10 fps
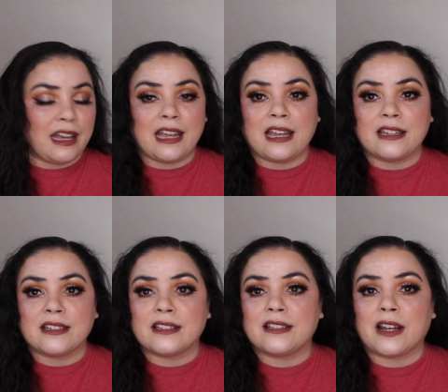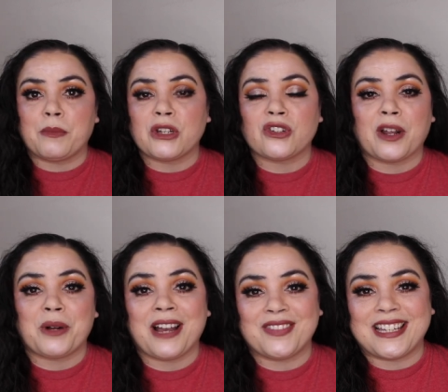And did I mention I will
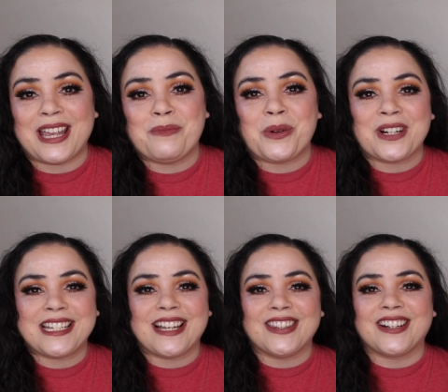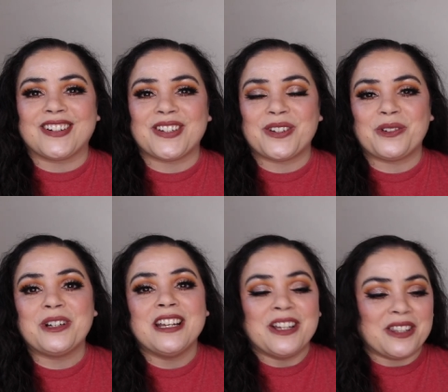have the game board down there too
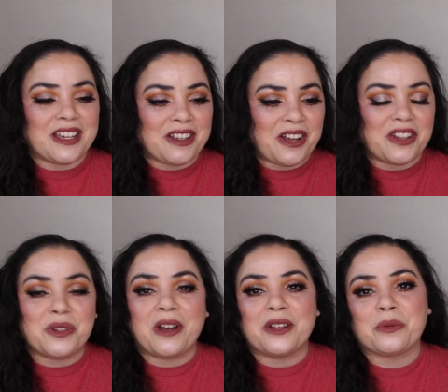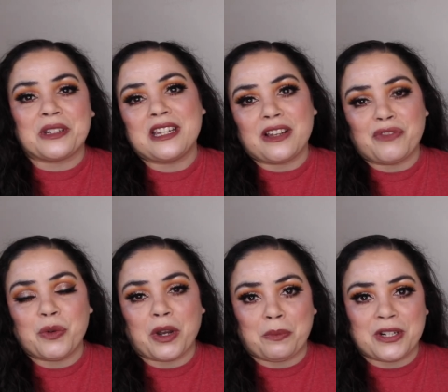that uh, you guys will need if
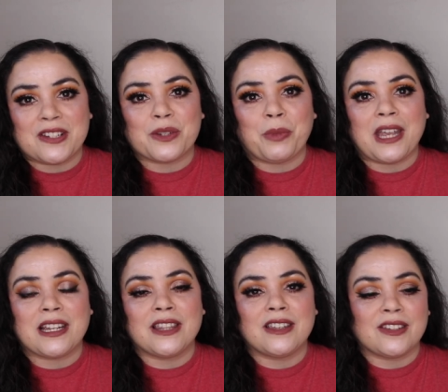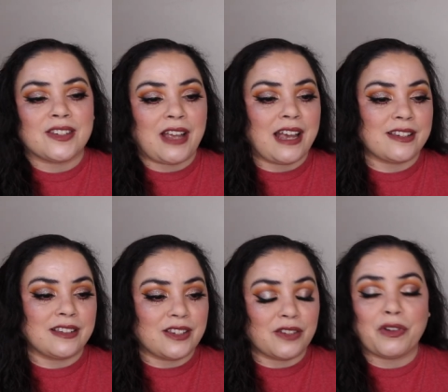you want to participate in this. It has a
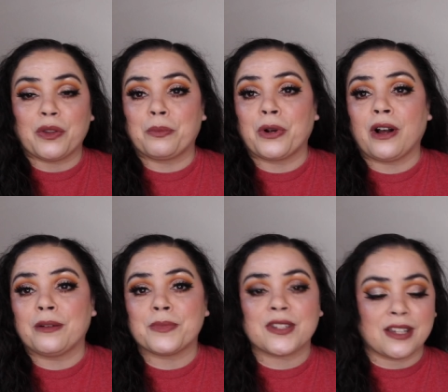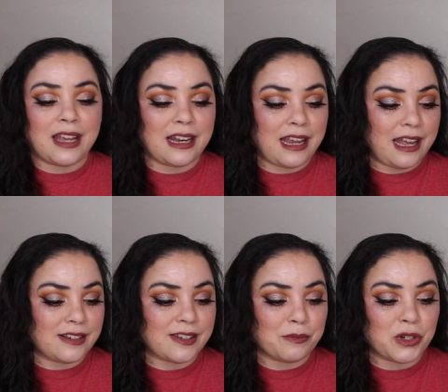list of all the prompts and it
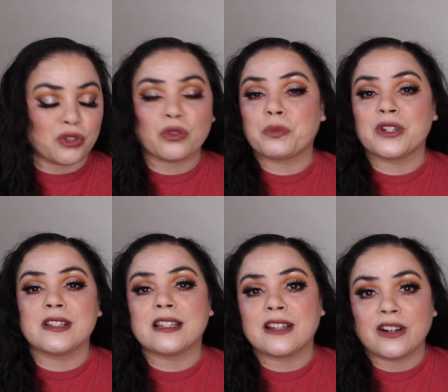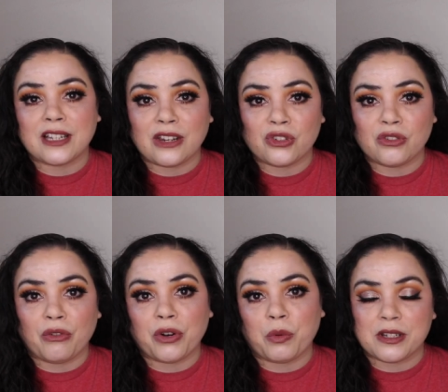has some descriptions in there in case you
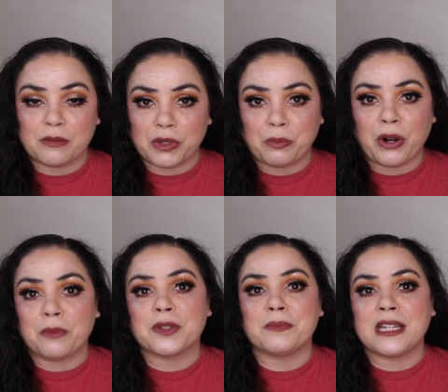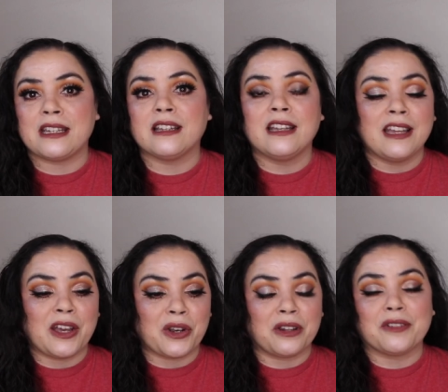don't know what some of the prompts mean
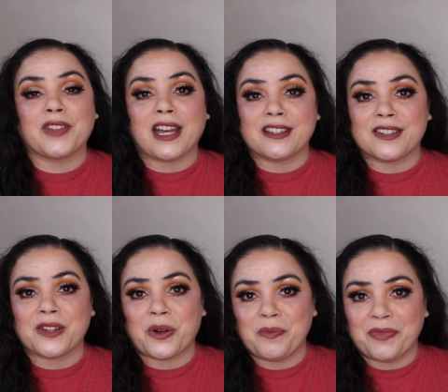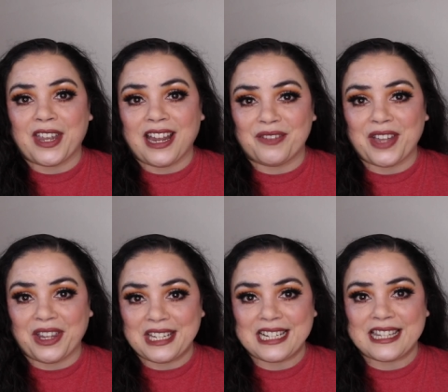and all of that. So I have
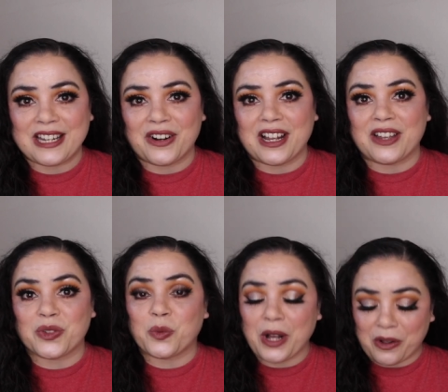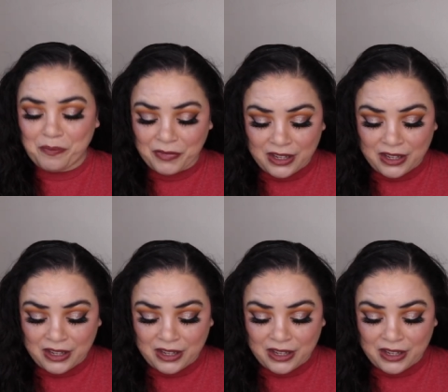that linked there as well.